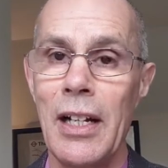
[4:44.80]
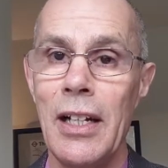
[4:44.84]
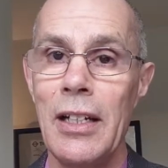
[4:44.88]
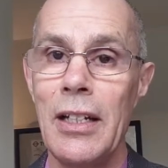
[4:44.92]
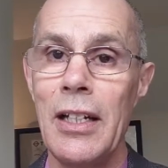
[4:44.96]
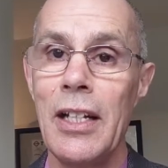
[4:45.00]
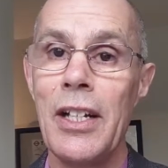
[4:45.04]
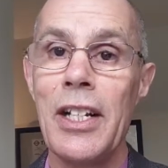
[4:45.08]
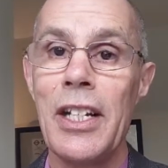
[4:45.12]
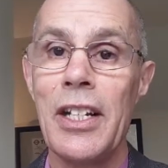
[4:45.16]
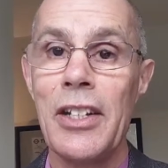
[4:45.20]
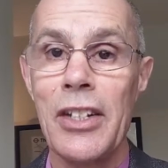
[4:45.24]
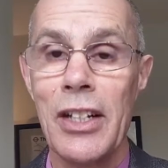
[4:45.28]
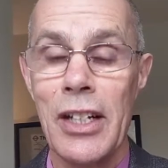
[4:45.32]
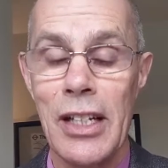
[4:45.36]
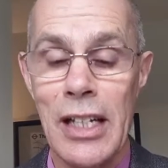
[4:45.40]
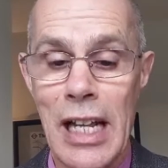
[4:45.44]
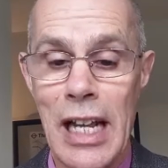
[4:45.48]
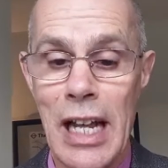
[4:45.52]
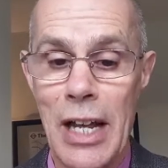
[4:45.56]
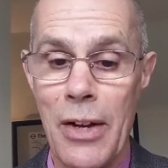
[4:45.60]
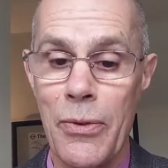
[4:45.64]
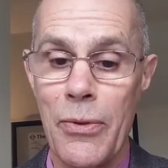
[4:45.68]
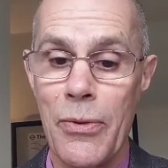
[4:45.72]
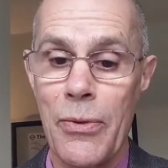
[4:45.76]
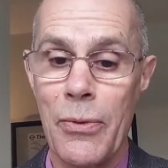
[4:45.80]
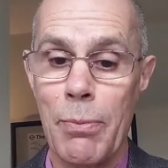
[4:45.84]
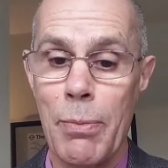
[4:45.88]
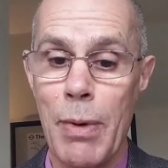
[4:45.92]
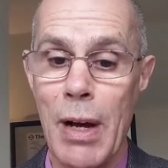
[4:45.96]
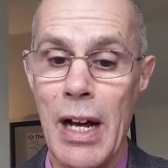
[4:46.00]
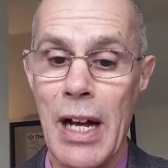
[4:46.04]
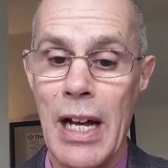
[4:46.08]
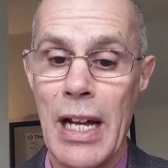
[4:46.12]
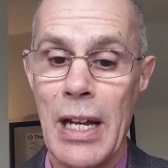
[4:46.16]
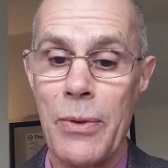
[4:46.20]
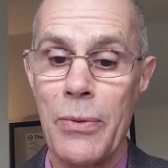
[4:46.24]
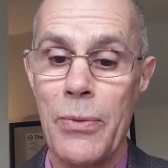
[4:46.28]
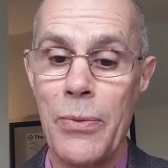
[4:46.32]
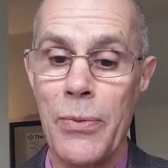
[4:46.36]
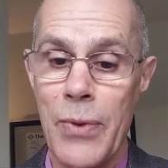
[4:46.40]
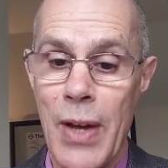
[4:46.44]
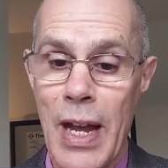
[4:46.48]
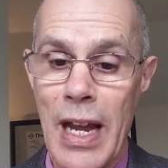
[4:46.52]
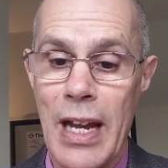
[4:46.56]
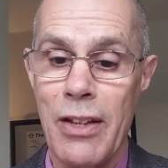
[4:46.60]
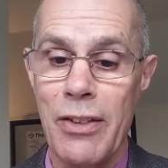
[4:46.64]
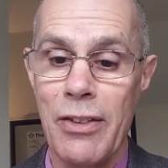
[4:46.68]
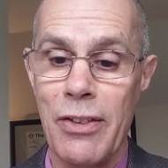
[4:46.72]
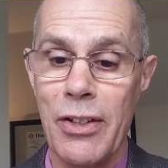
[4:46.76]
Learning to live by
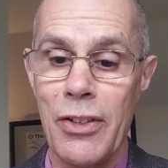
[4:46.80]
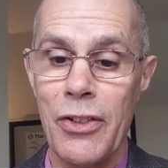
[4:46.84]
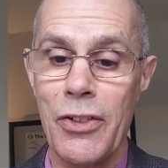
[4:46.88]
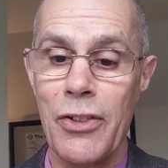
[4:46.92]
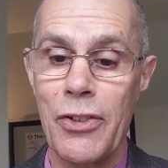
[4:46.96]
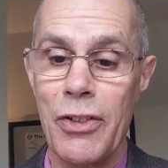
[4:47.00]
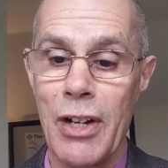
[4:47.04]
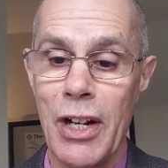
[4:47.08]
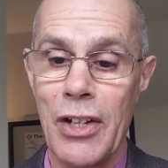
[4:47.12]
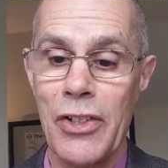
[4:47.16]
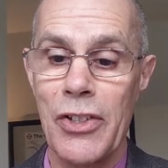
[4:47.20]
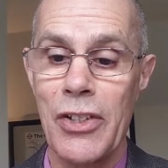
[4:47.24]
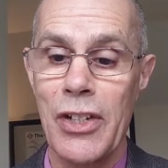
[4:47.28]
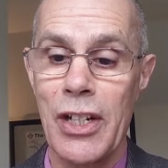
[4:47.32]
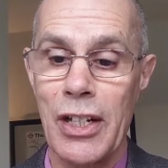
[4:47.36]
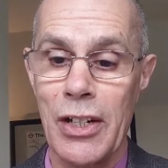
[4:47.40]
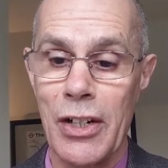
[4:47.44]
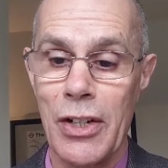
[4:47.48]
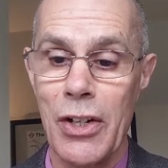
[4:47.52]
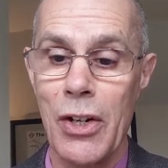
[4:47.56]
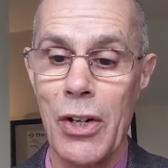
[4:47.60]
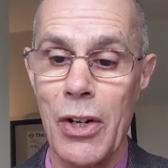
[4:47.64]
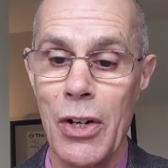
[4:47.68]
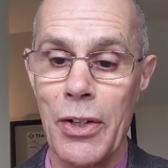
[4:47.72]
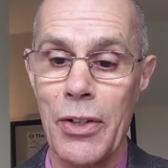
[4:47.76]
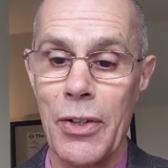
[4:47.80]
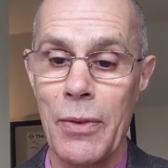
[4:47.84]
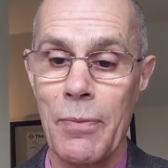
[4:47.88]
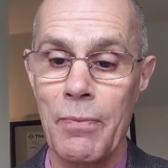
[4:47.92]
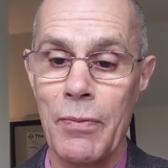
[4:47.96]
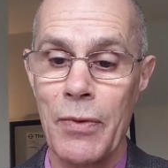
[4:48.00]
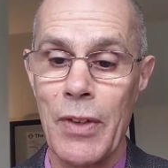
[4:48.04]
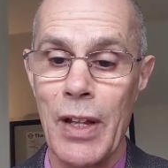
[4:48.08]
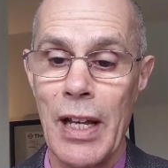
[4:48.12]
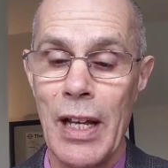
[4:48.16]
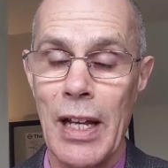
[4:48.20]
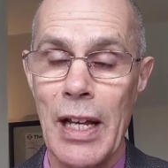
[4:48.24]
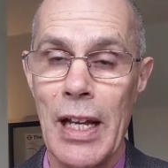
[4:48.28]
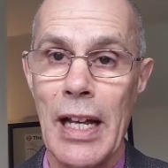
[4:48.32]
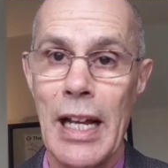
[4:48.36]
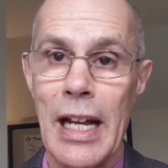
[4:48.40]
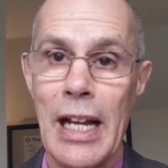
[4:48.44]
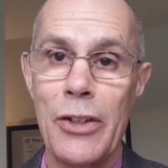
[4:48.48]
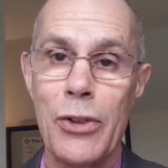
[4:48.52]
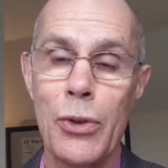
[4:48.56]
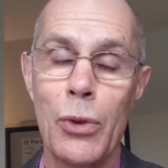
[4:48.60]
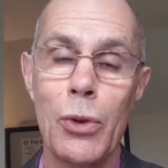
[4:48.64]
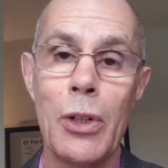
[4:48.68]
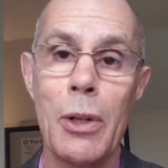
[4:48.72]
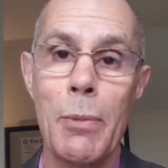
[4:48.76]
faith and trust in God
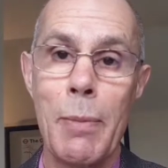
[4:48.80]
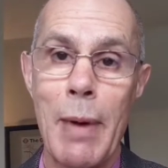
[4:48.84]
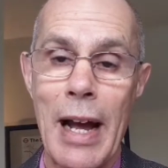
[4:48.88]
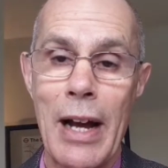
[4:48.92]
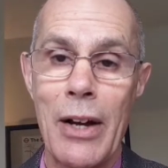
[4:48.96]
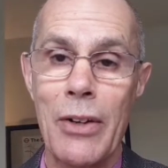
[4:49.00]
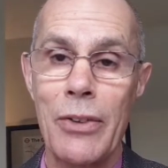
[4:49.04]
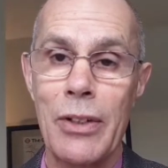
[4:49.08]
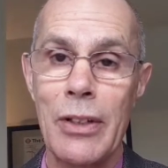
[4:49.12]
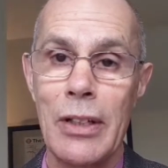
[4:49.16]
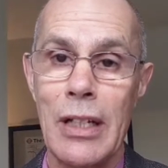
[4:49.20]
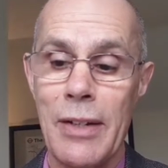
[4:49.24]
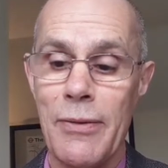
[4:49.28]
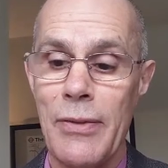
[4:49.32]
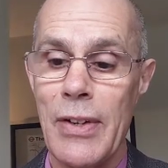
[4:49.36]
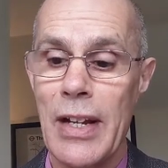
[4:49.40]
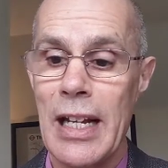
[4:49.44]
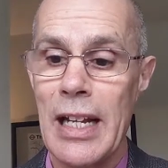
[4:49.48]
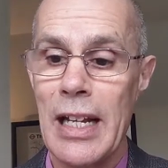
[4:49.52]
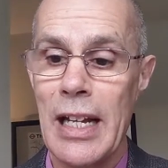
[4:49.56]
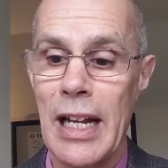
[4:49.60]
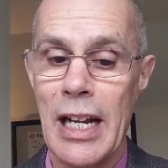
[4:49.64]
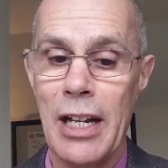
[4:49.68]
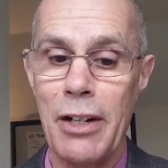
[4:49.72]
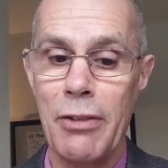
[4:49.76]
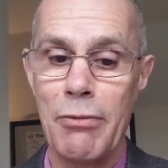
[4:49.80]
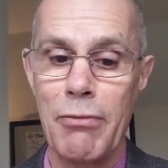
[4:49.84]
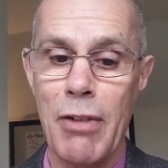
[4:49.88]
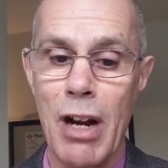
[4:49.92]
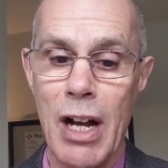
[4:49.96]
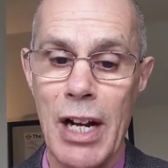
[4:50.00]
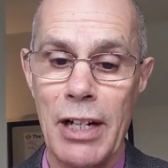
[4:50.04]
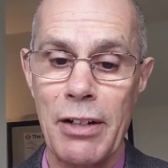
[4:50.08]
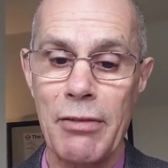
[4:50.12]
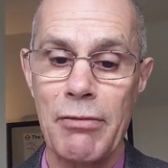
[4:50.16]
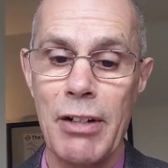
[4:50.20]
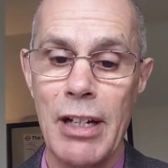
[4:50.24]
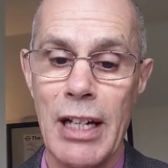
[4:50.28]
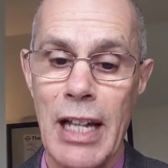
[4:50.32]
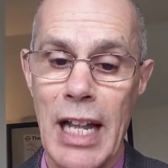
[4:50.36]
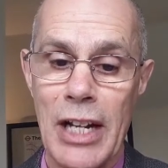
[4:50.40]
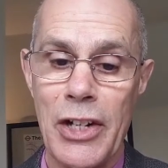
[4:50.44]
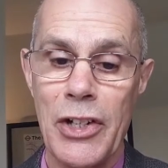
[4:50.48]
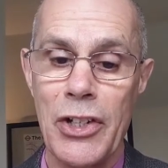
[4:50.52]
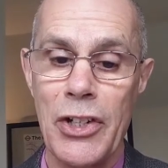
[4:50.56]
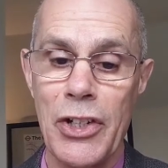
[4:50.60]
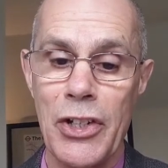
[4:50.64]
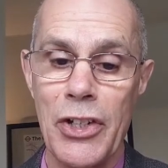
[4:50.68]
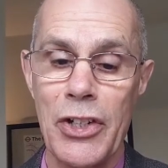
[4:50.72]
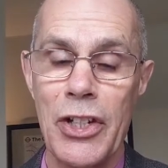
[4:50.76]
is all about living in right
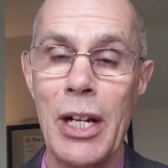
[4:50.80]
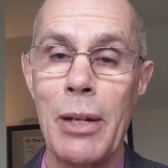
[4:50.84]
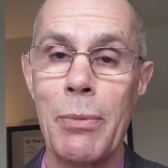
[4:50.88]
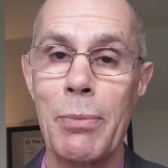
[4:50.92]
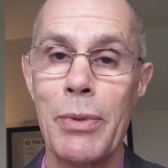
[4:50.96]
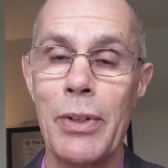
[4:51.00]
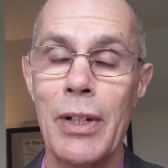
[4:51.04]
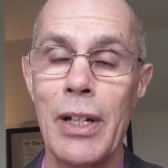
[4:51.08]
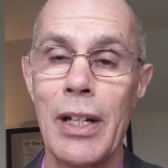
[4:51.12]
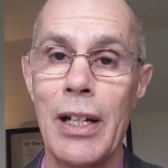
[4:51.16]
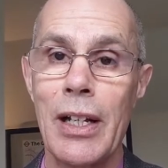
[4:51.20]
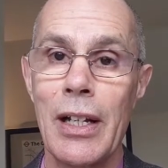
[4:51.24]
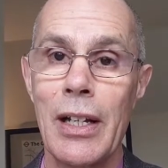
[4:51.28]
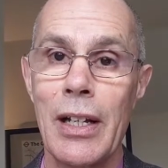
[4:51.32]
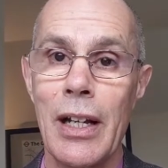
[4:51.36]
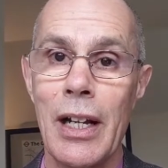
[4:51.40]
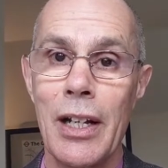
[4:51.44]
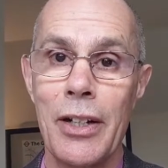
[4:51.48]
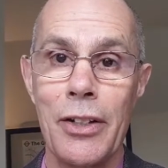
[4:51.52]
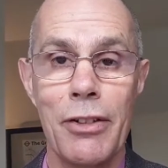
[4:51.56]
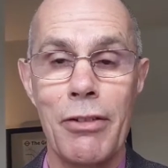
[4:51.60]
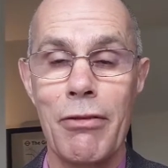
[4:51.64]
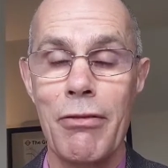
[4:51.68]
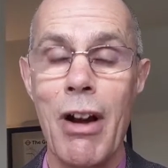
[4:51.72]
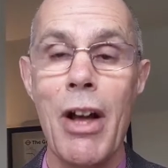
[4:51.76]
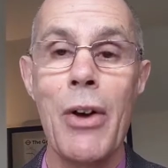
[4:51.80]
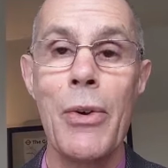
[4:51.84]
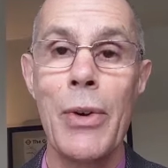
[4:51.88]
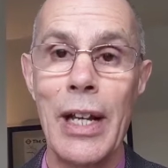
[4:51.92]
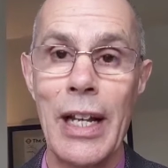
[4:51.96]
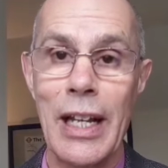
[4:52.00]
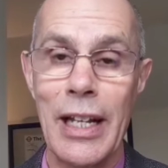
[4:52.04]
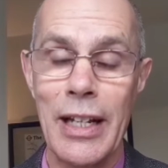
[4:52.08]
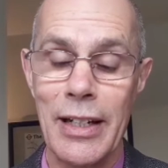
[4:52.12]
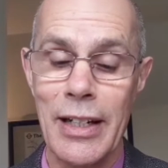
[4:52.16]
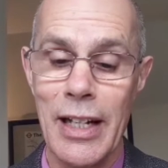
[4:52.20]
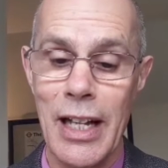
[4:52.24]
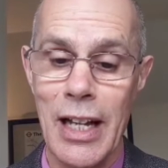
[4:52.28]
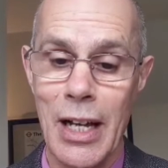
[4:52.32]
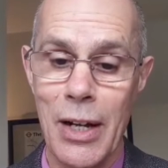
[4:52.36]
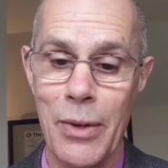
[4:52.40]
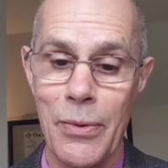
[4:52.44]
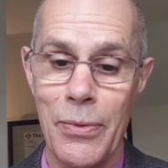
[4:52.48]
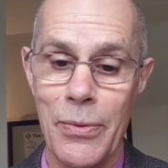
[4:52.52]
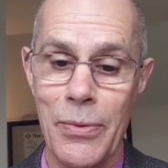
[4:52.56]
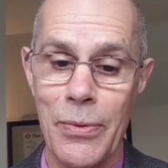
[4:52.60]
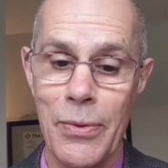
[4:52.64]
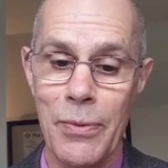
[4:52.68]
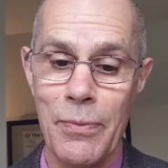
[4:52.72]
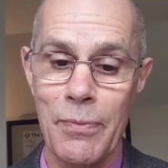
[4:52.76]
relationship and growing in
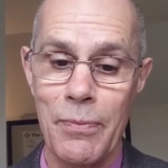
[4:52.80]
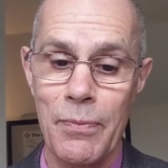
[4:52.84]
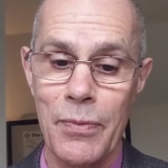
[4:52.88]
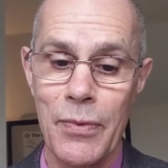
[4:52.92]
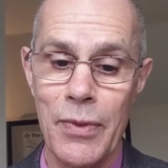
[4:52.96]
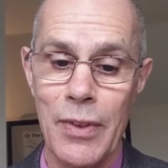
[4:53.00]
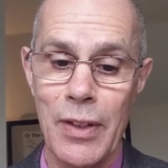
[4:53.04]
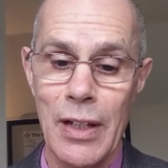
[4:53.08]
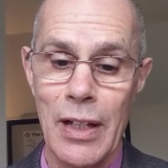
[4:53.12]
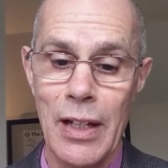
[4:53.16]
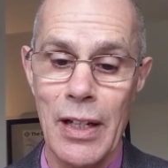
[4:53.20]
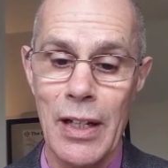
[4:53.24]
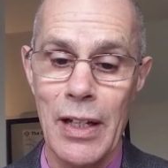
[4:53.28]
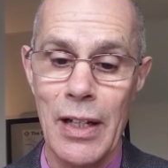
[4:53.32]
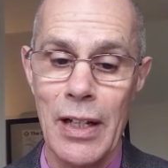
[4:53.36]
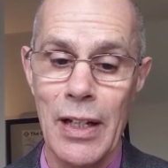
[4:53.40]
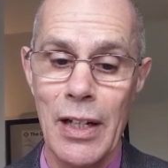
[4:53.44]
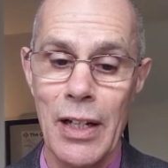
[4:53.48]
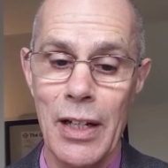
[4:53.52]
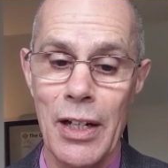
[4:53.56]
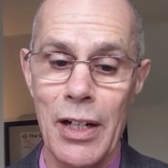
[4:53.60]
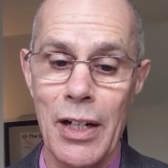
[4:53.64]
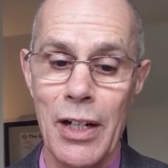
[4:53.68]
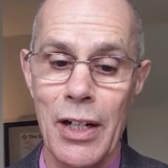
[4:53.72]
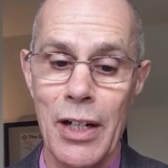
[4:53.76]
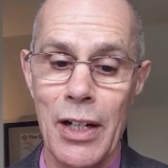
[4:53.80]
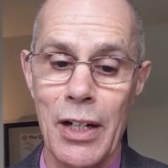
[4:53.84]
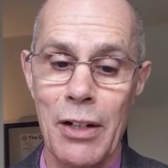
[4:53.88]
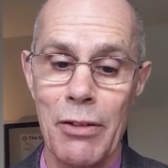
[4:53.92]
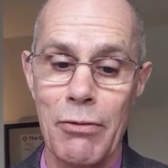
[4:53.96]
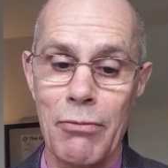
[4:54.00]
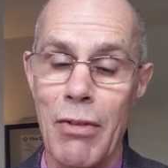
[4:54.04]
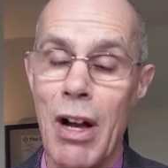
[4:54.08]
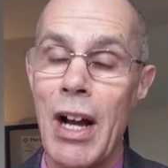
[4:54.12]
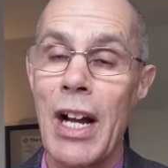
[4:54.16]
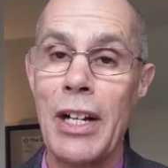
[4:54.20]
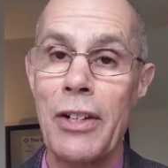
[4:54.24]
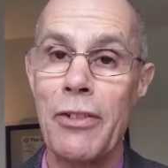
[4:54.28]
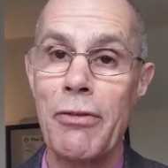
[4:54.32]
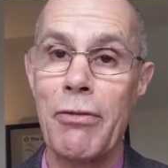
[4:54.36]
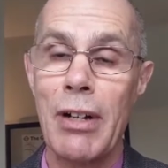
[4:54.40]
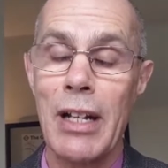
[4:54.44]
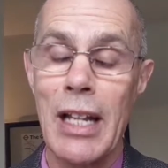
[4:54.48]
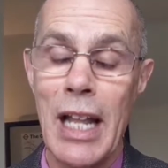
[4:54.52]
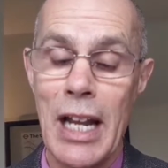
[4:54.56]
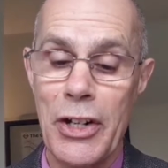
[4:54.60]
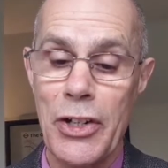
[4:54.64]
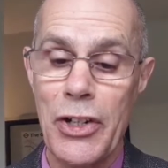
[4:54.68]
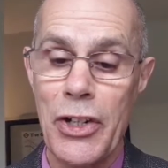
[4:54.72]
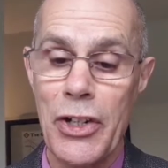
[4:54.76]
love. Right
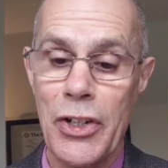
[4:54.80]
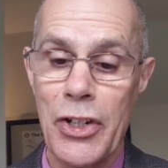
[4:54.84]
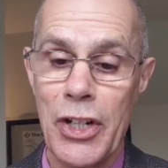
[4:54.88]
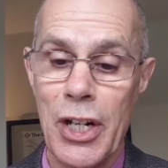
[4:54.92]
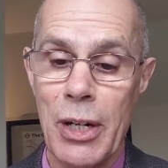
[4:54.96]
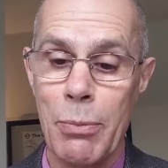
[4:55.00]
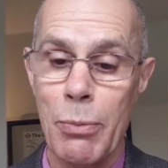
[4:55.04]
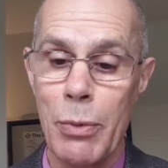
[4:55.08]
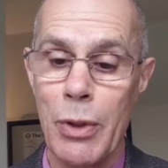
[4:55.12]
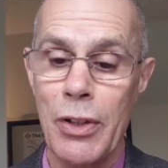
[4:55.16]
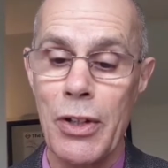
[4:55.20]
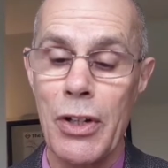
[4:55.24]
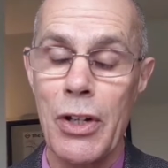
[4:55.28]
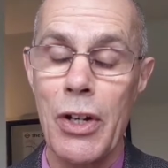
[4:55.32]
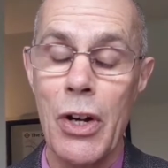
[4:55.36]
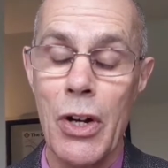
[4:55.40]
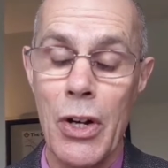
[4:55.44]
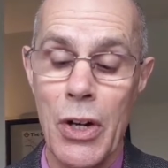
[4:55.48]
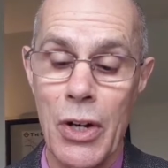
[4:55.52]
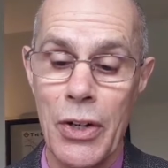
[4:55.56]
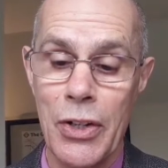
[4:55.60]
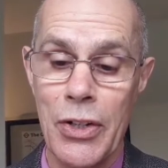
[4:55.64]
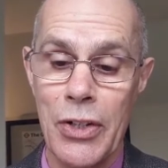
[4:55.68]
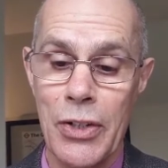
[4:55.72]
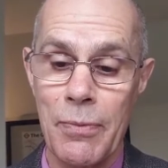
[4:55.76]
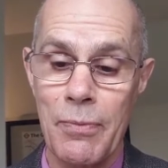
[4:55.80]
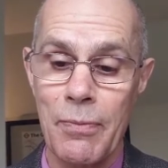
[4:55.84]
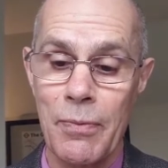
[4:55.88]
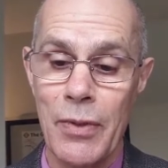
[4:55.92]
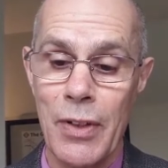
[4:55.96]
relationship with God,